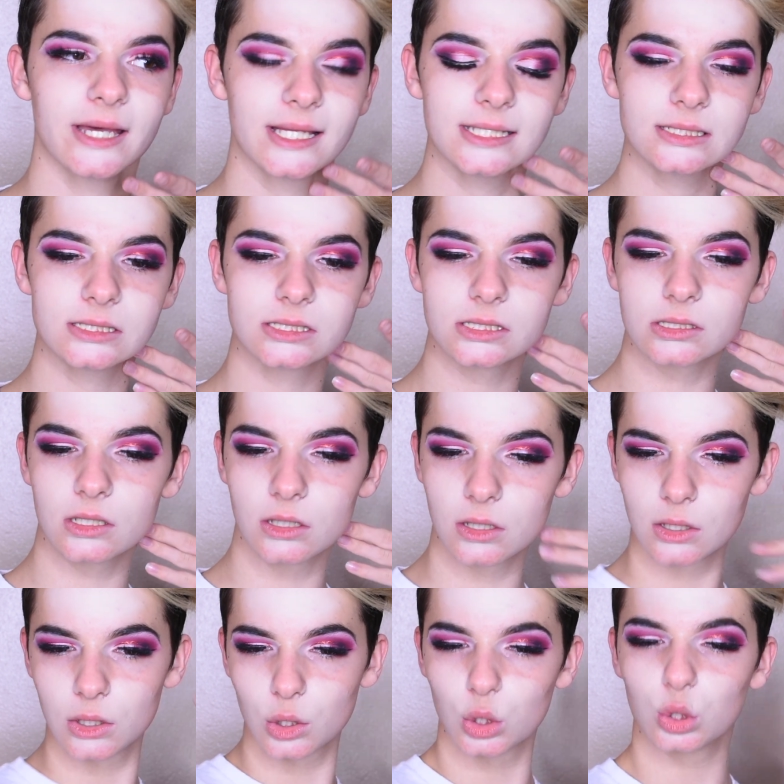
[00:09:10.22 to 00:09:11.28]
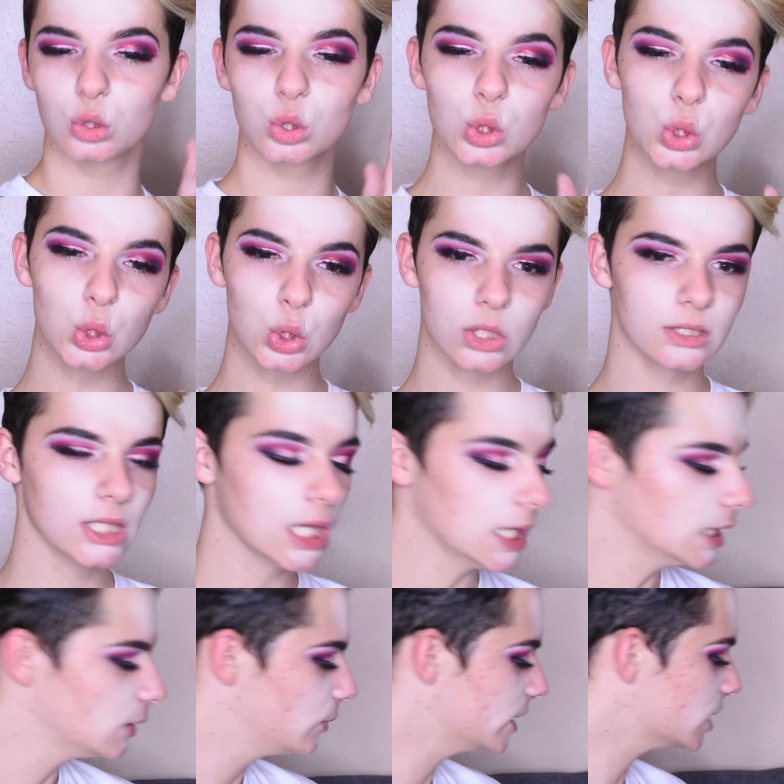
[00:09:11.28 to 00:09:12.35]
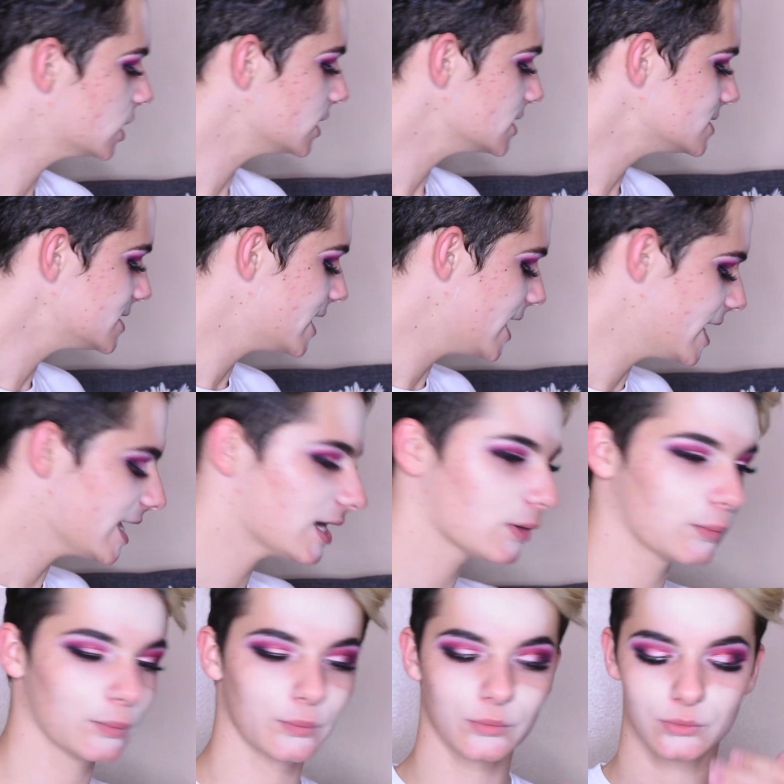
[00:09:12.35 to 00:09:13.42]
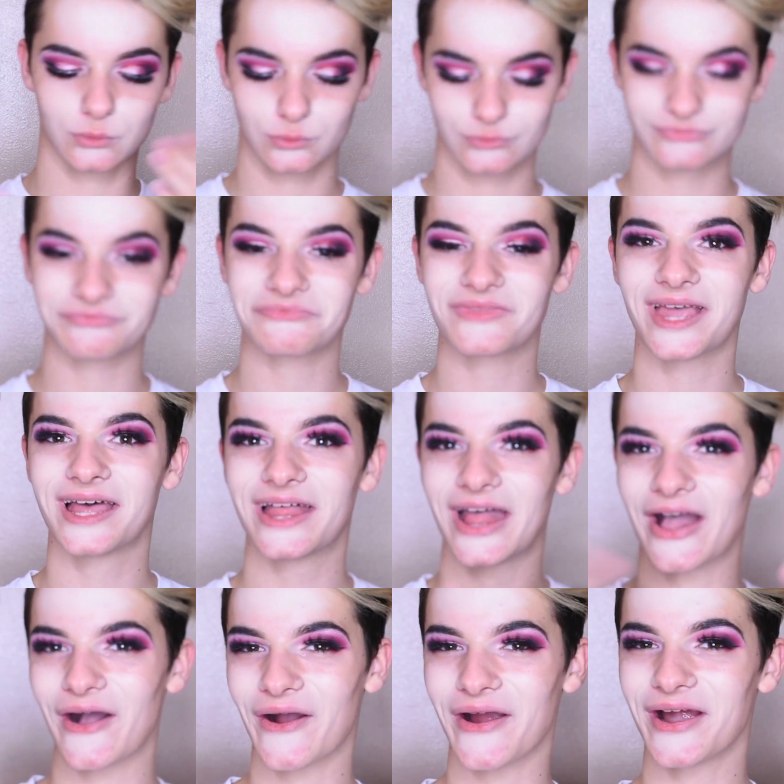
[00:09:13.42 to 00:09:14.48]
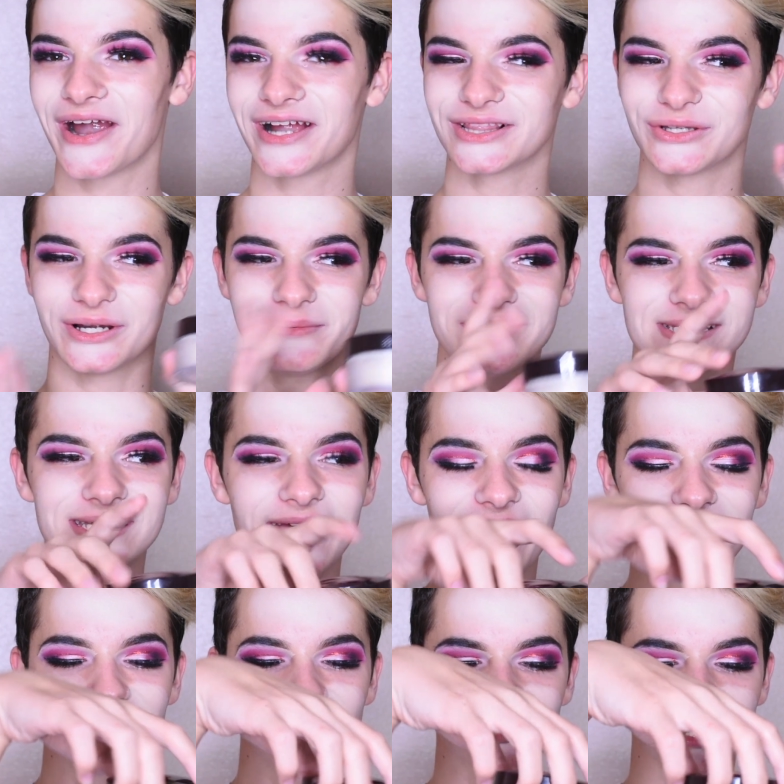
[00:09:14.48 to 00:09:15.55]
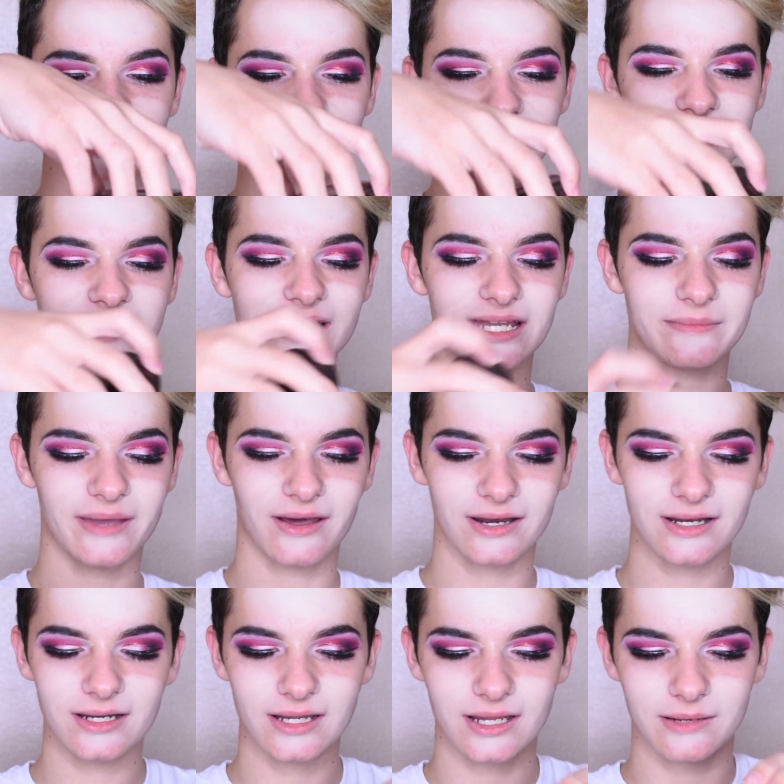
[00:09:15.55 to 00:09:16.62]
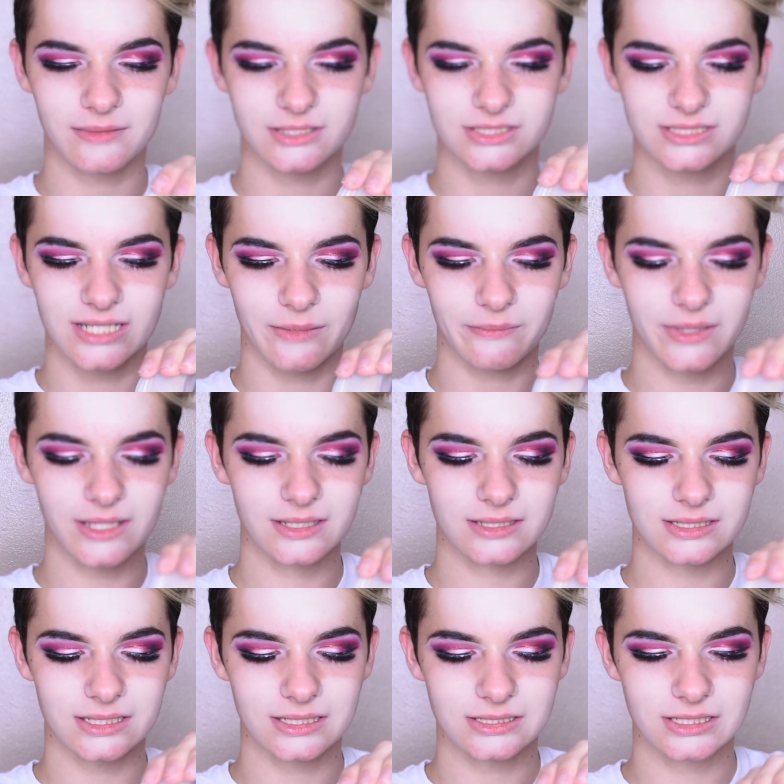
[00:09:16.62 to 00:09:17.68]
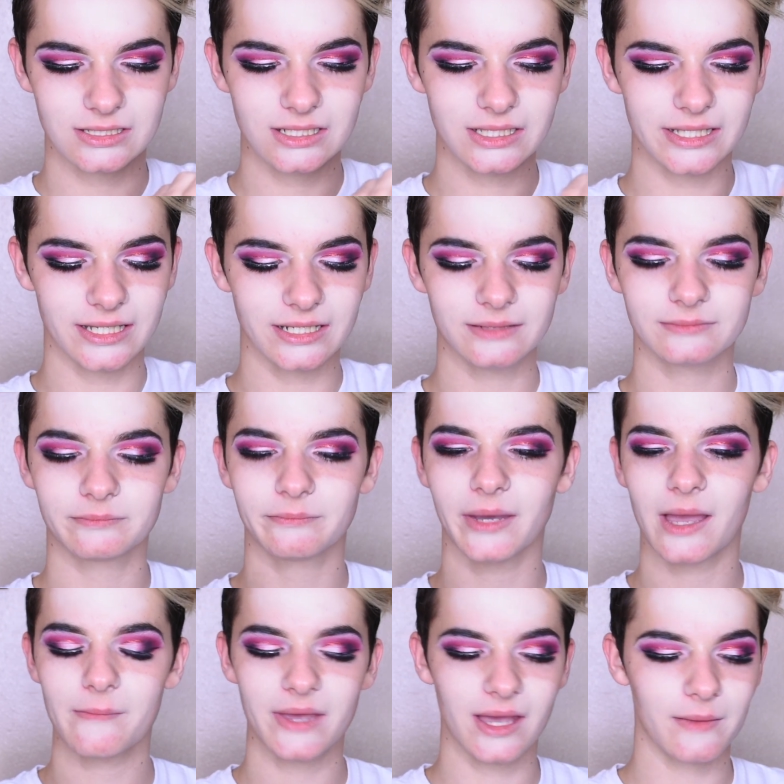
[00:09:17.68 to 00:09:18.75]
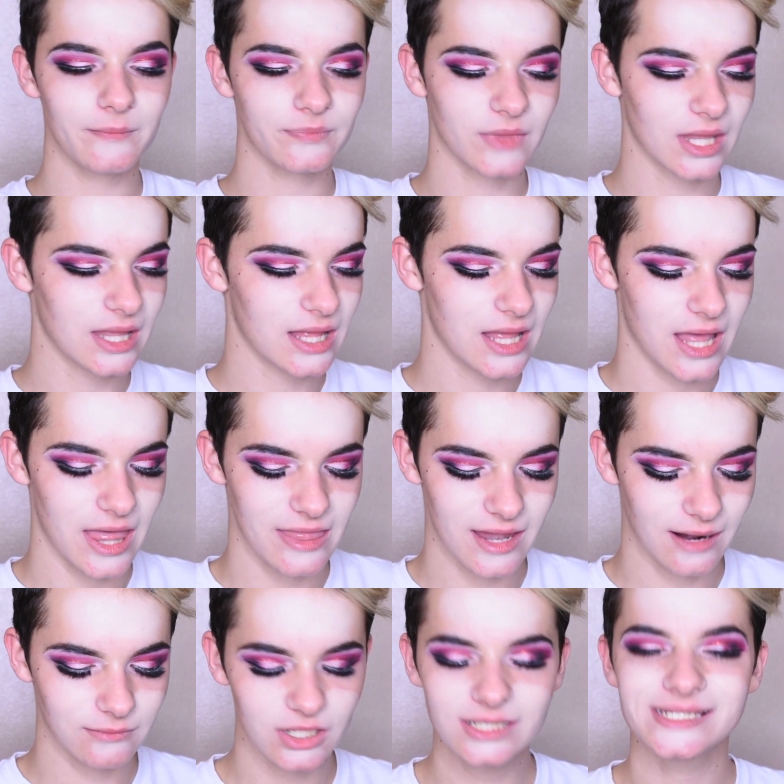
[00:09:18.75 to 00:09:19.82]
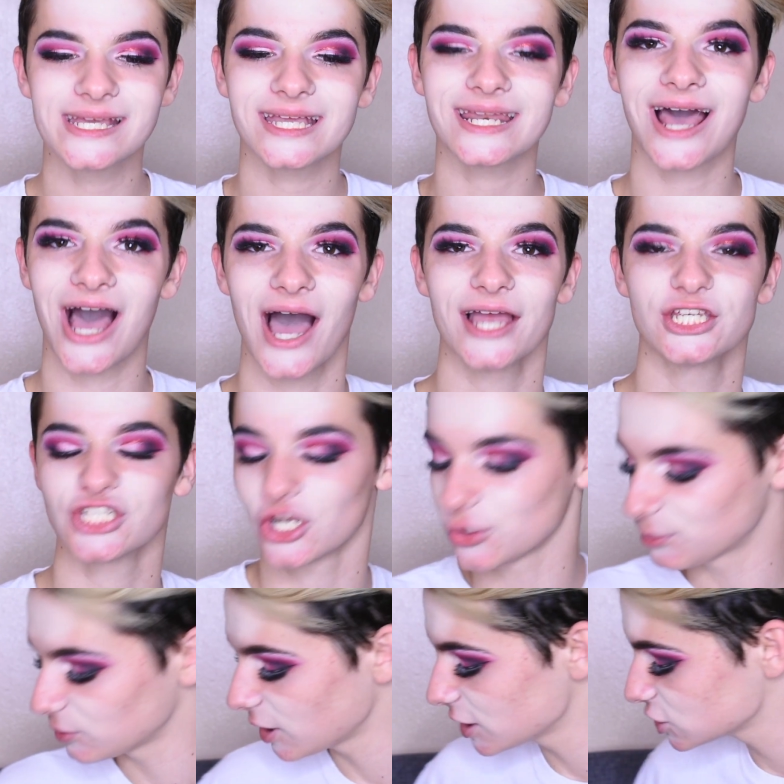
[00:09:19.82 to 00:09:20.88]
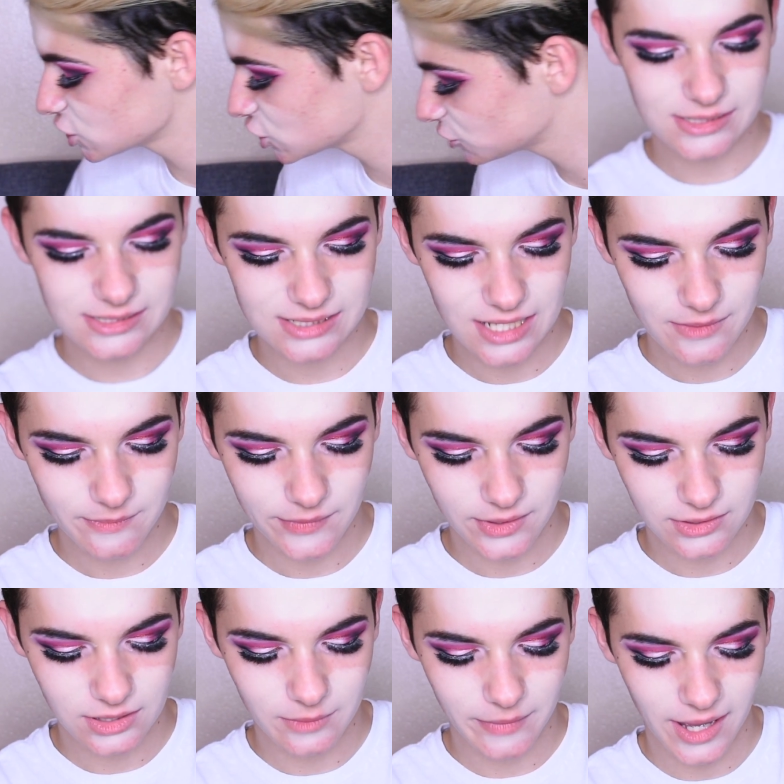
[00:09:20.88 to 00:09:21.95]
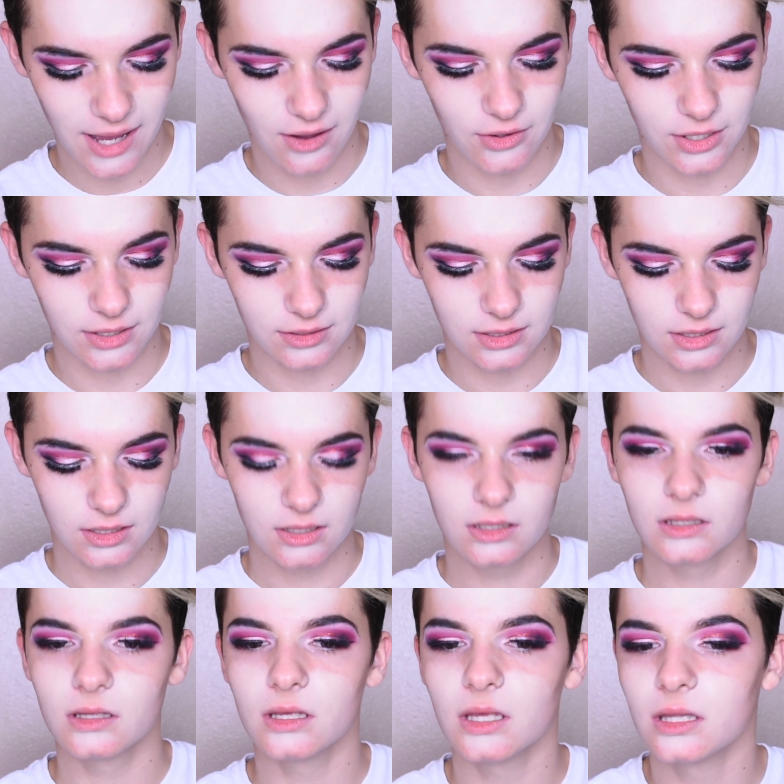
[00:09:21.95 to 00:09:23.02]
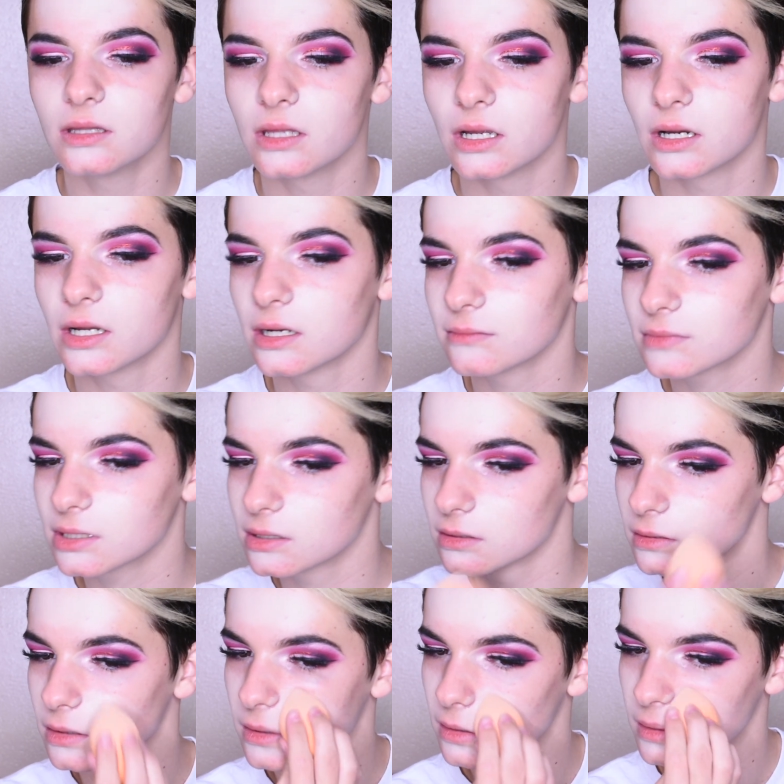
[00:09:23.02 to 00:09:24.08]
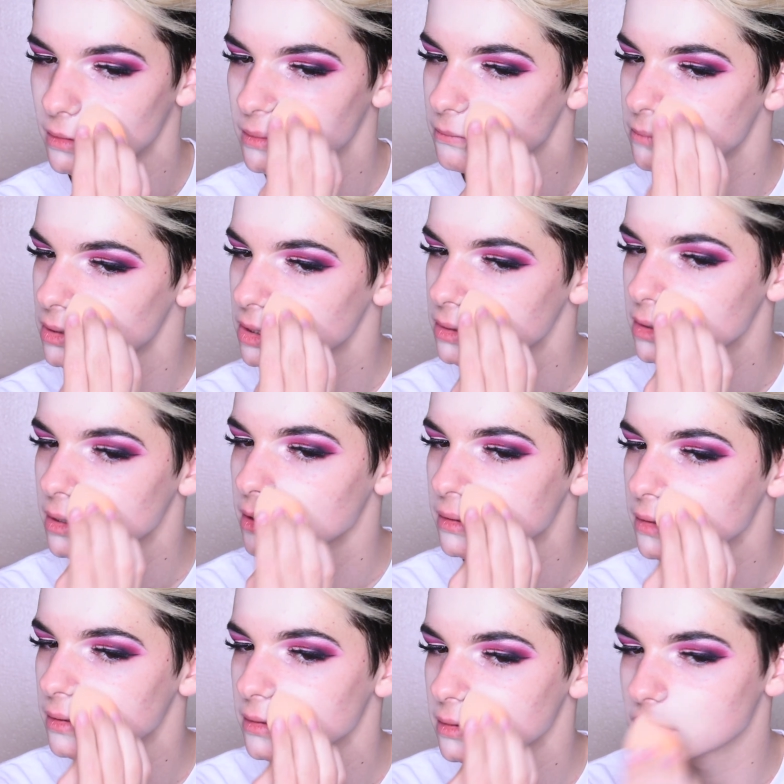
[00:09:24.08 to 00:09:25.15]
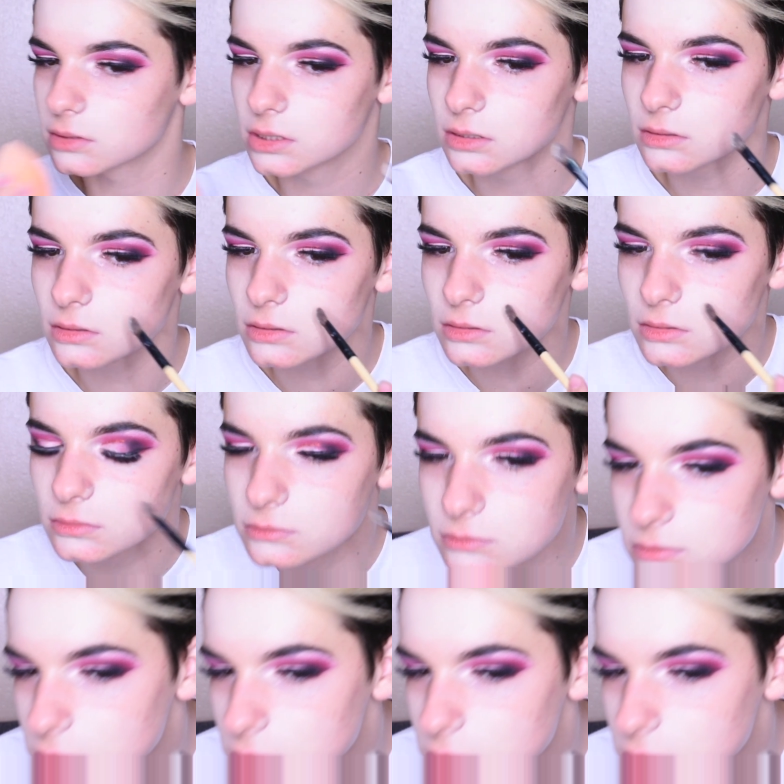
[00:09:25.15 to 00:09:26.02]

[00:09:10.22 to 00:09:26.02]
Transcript: mess, ooh, we're going to take our Laura Mercier translucent setting powder, and I'm going to dump it into the lid. Bam, bam. And then I'm going to take an eyeshadow brush and dip the powder in there, and I'm going to blend out all the creases.